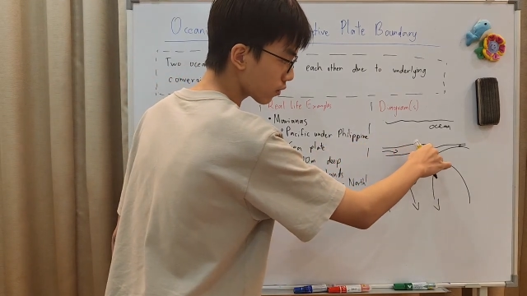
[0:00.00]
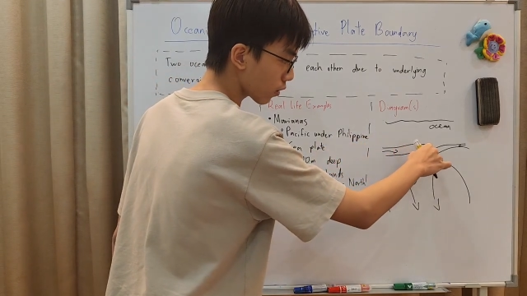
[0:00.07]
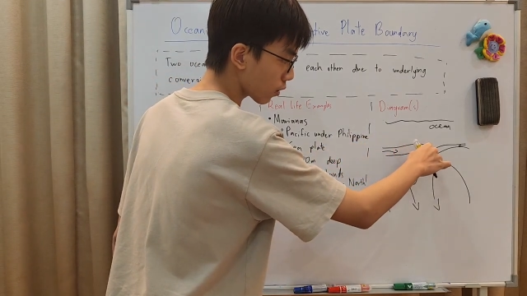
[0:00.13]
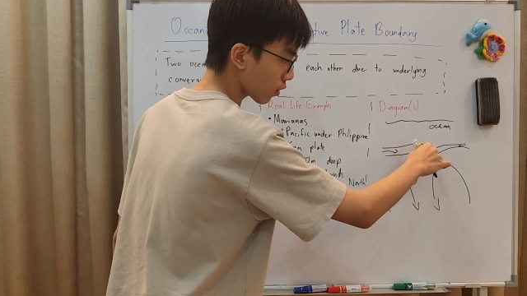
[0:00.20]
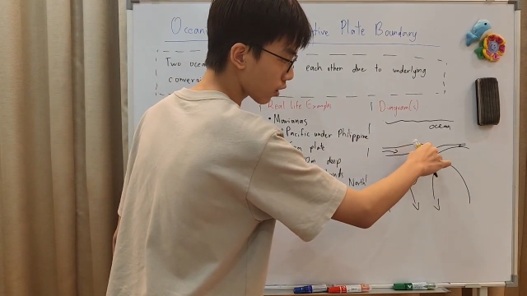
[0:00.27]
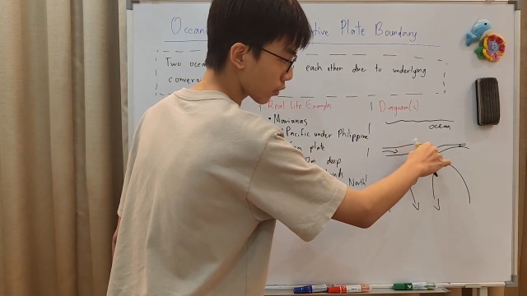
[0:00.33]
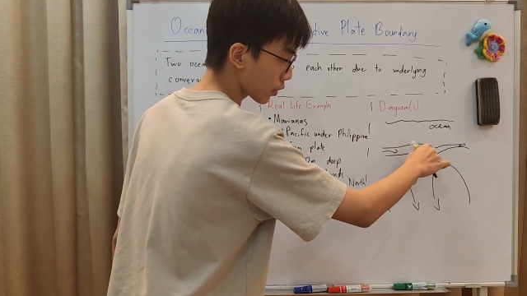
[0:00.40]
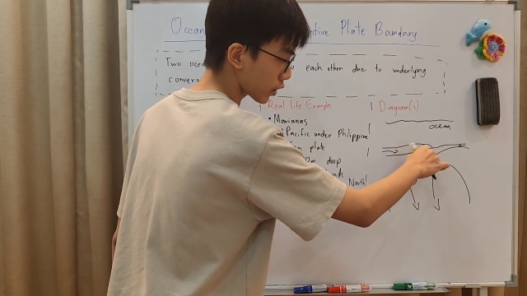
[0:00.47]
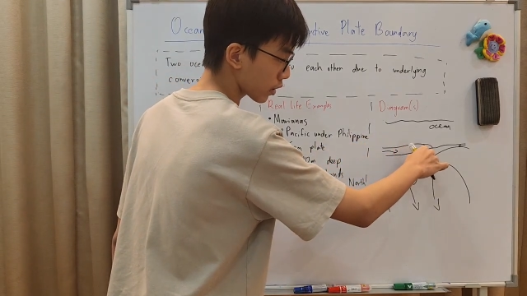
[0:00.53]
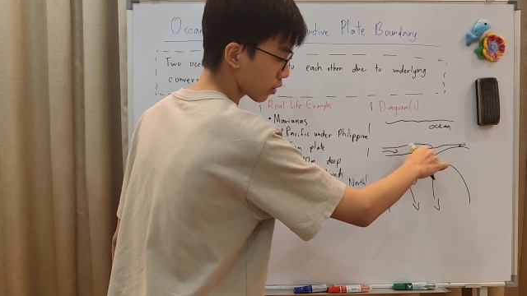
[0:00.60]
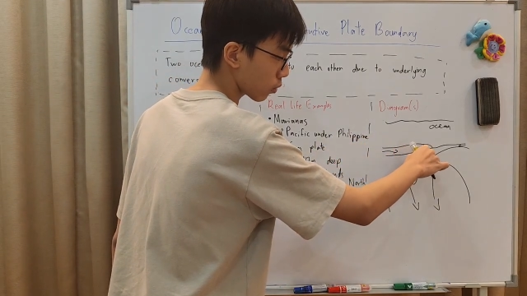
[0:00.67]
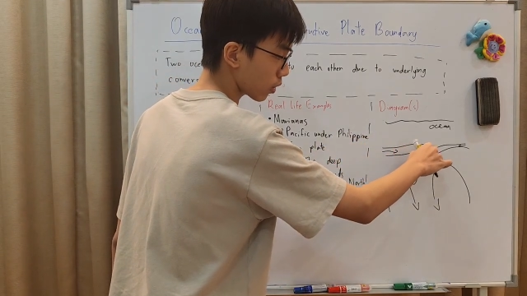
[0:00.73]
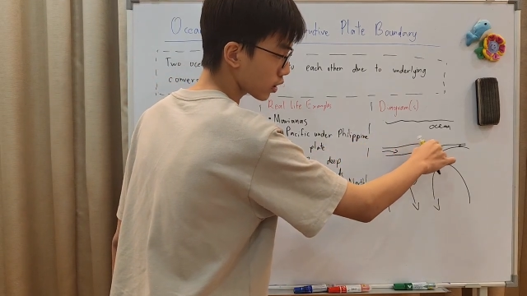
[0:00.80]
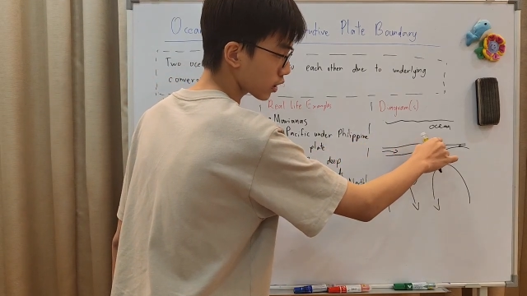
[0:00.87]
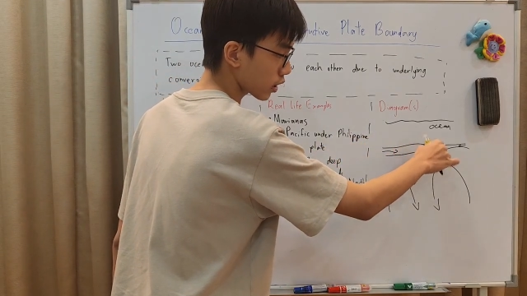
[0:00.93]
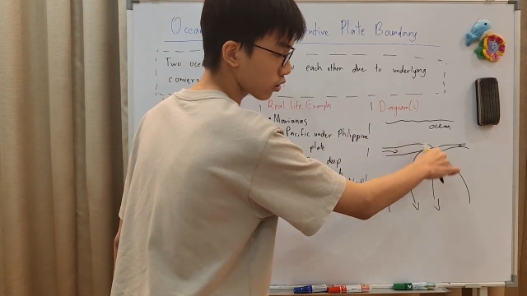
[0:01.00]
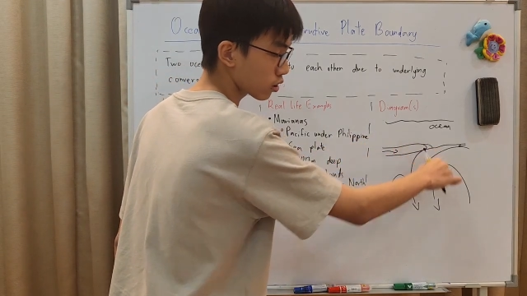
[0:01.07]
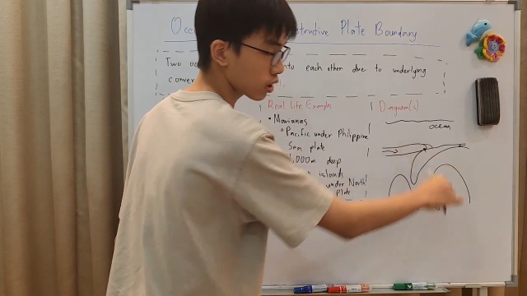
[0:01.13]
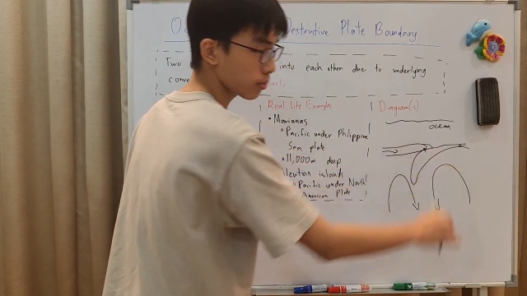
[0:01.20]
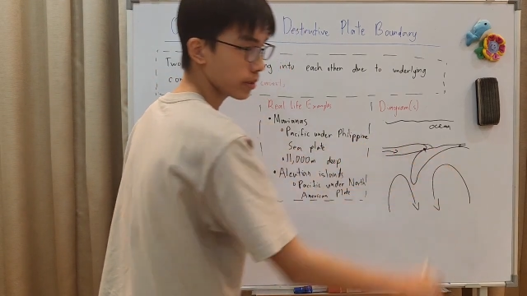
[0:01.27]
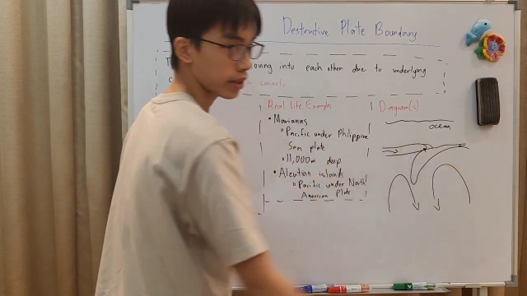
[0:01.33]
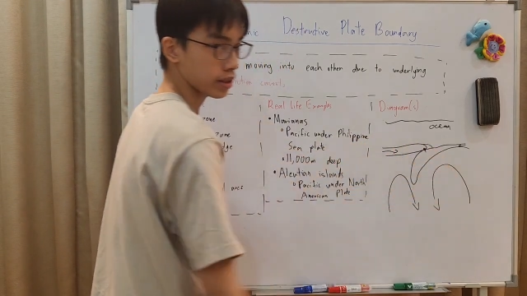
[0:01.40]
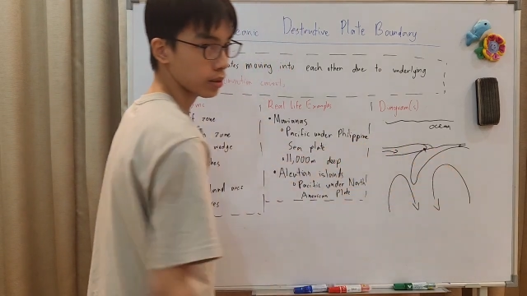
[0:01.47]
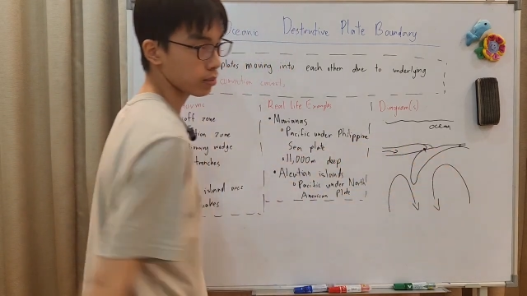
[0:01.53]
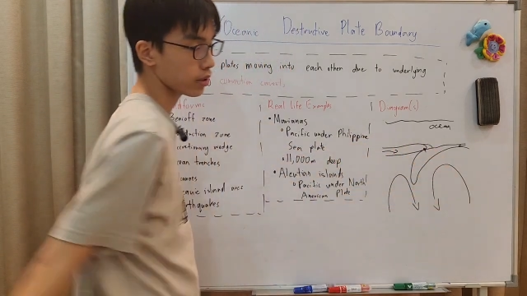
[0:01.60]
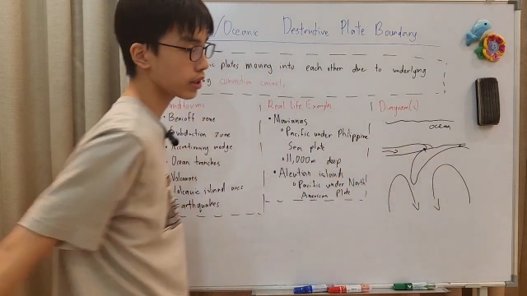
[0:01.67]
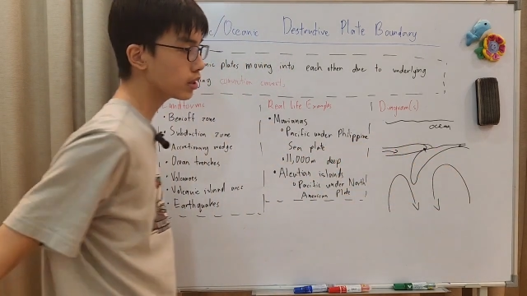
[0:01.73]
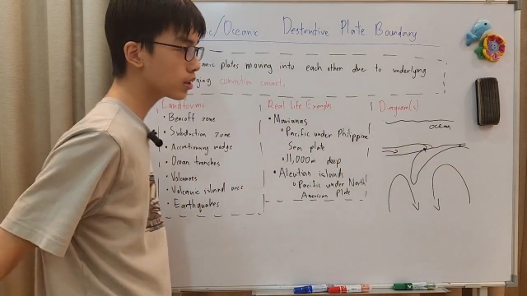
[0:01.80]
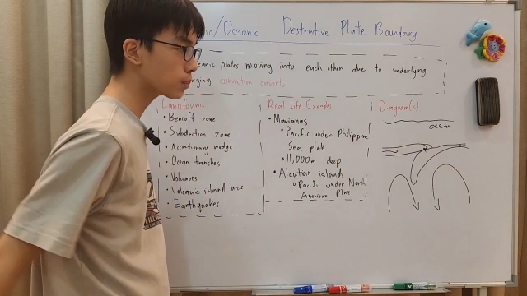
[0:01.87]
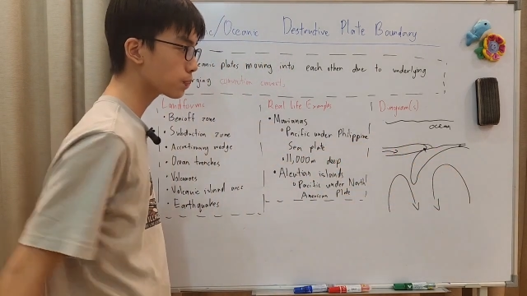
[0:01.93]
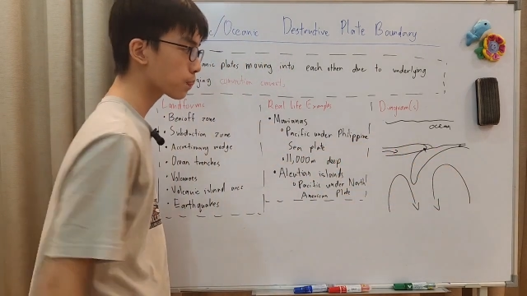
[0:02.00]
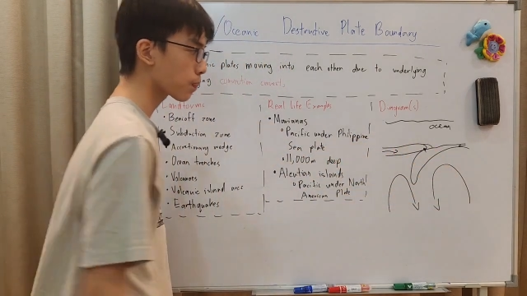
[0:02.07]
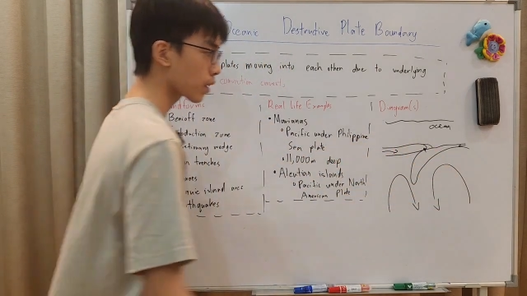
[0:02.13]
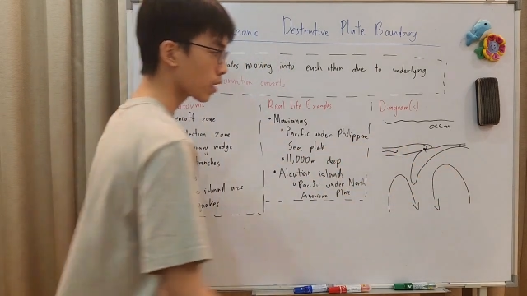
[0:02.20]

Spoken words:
your accretionary wedge and your subducting plates.